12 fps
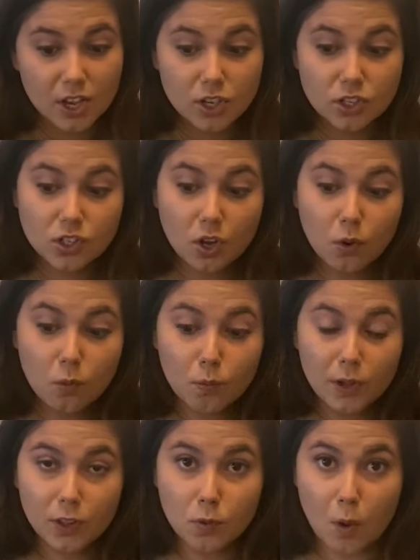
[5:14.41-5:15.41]
So
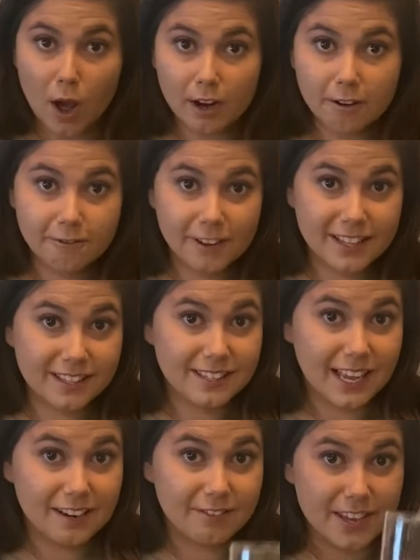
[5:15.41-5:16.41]
will the water fit
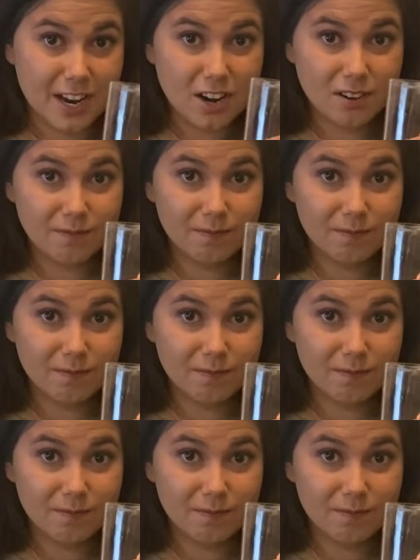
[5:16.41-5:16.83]
inside of here?